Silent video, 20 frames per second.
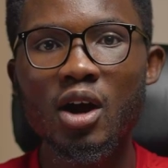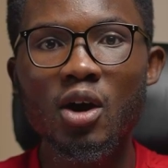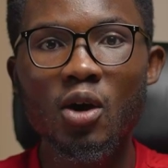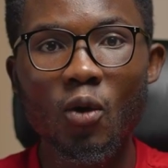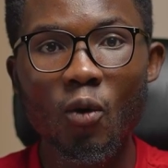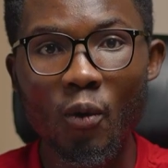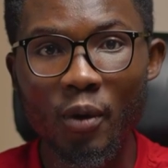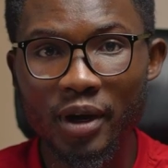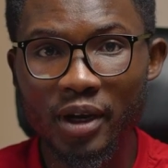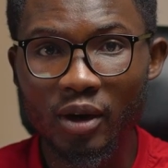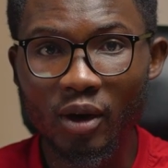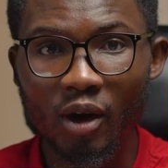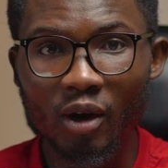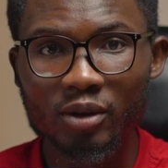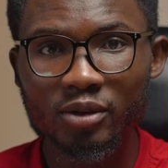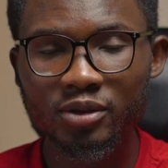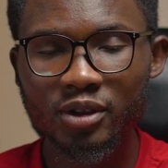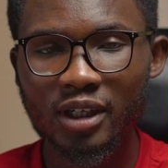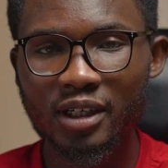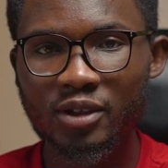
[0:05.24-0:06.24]
We all
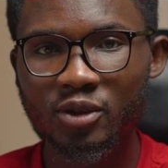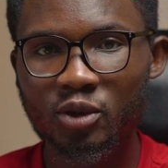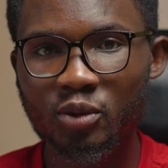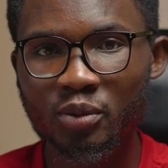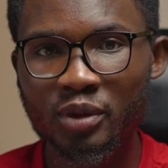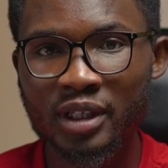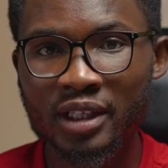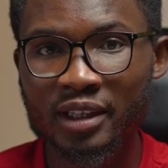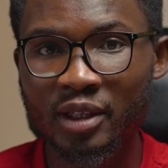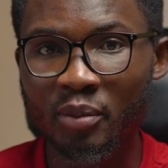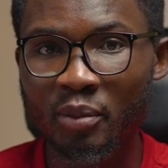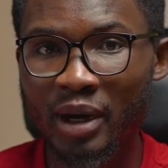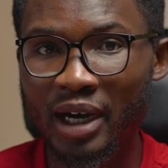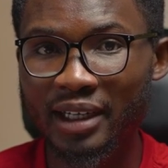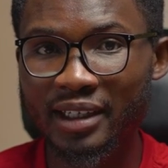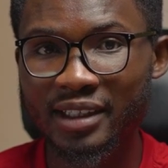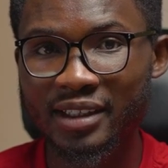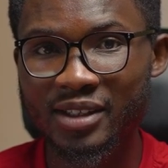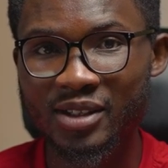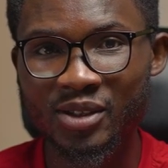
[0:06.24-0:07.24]
tend to be in the
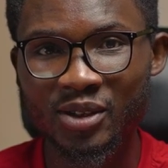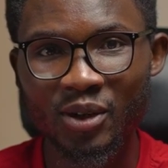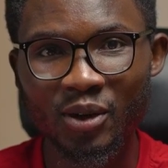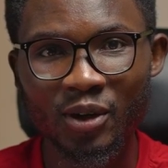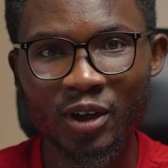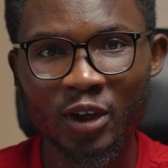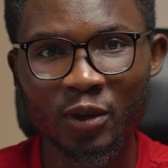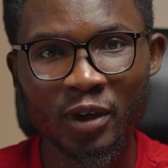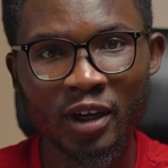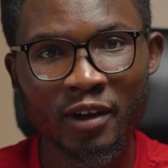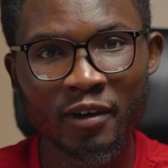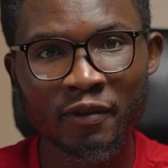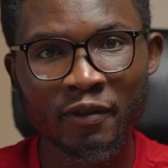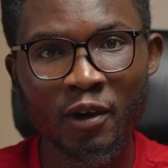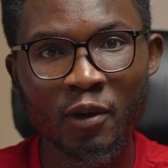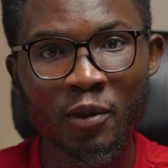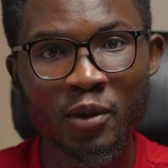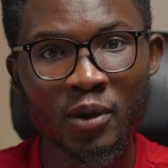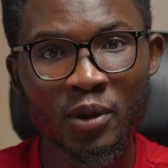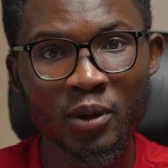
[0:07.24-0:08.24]
panic zone whenever
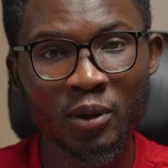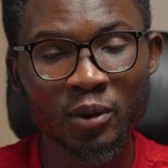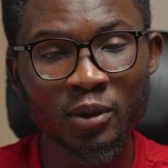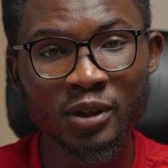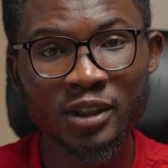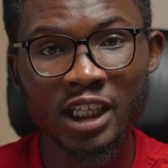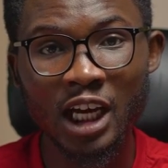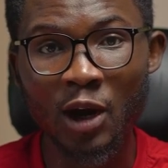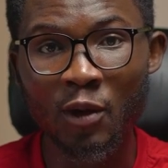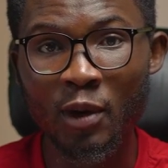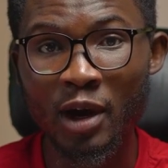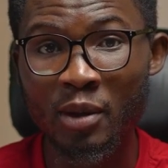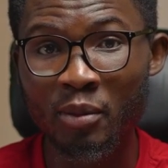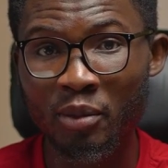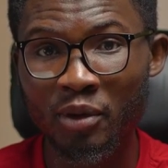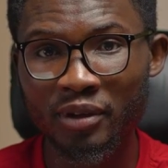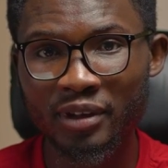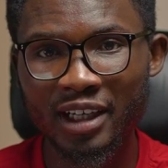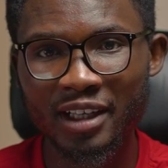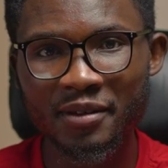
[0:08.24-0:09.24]
we lose our
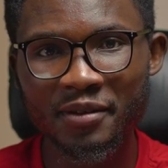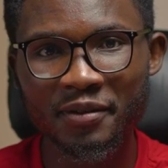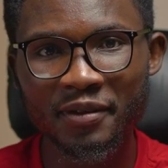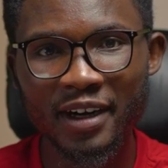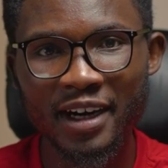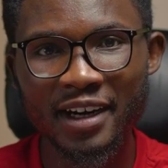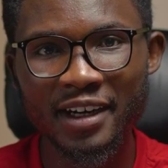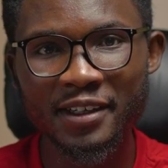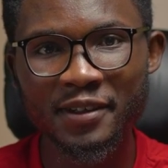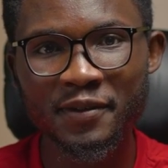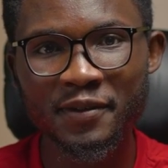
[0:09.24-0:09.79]
important files